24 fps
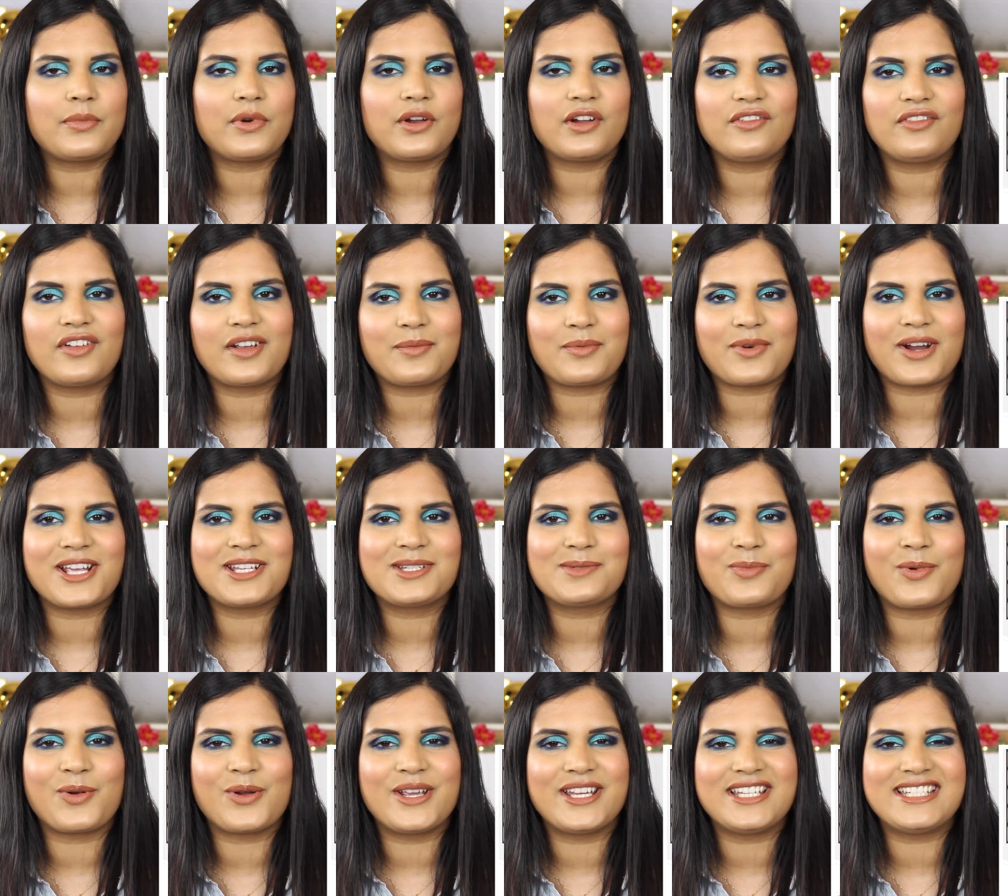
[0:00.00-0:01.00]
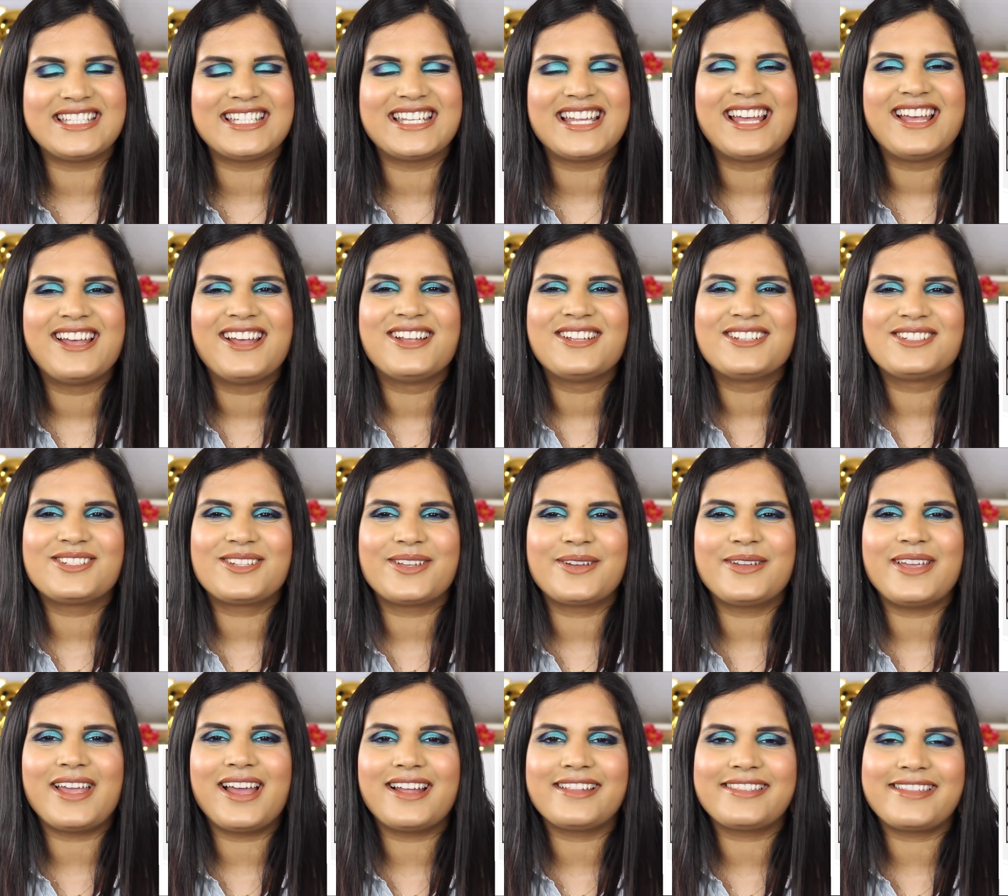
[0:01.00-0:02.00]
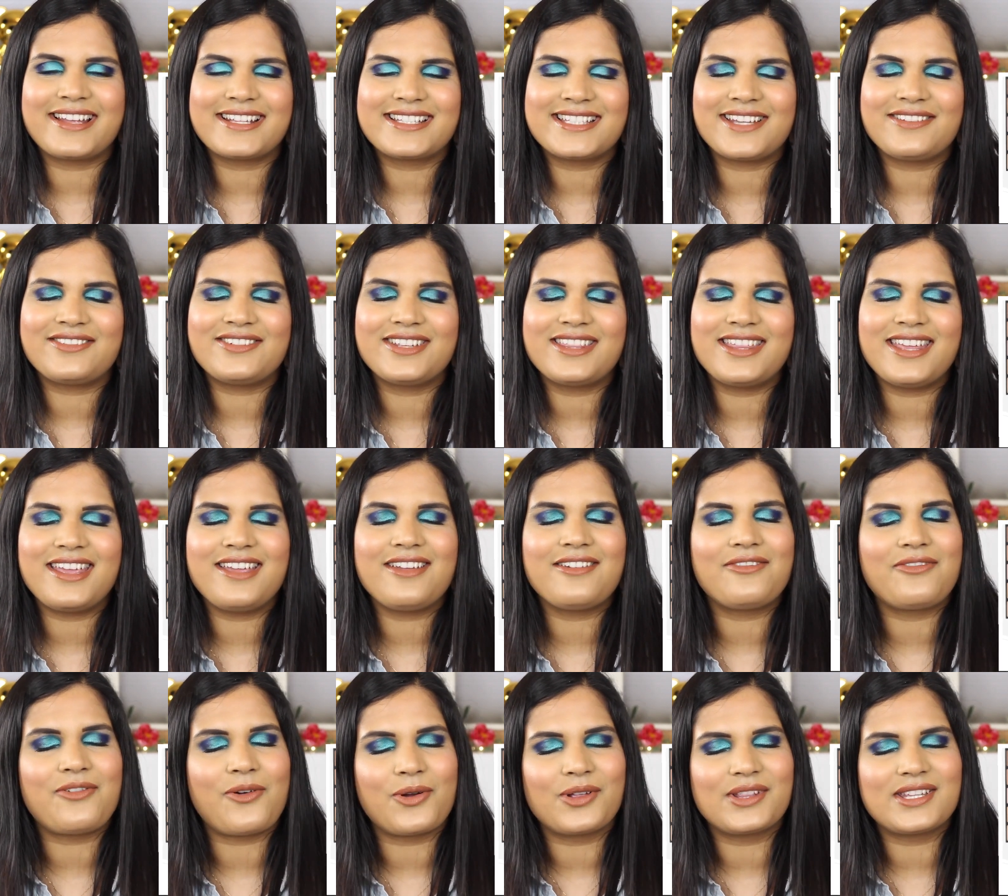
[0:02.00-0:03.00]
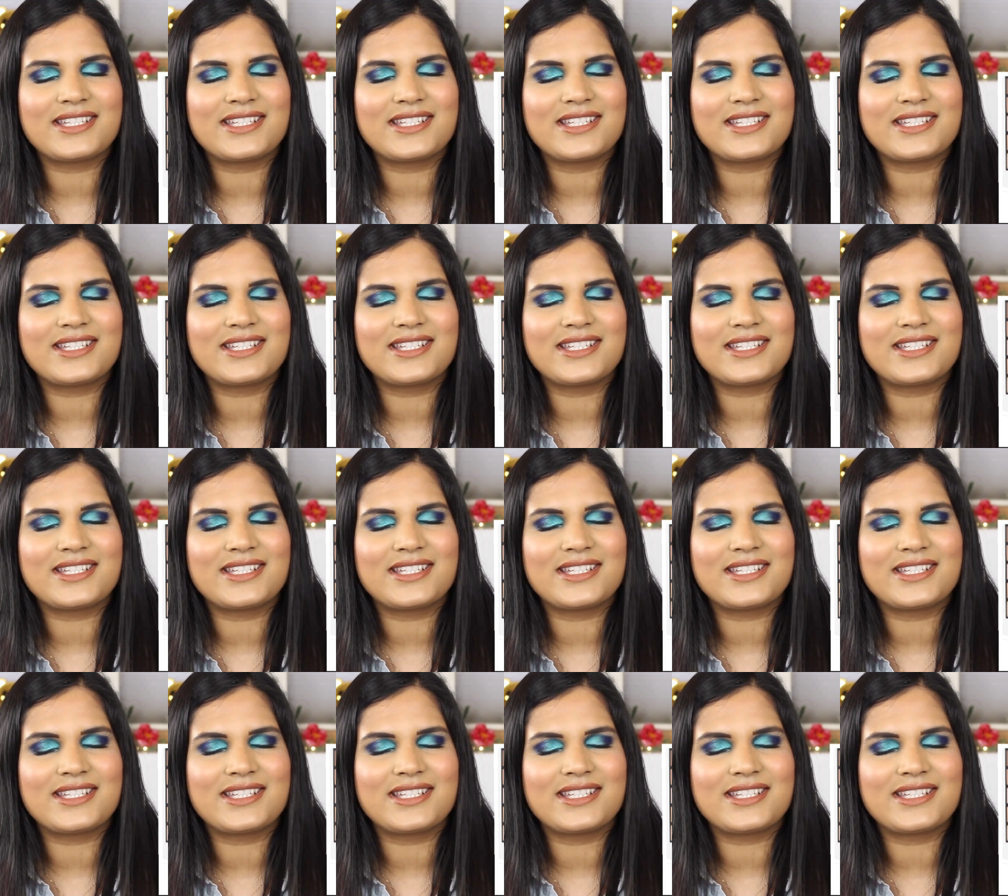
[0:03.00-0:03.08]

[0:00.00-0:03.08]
perfect price point. So yeah, that's everything for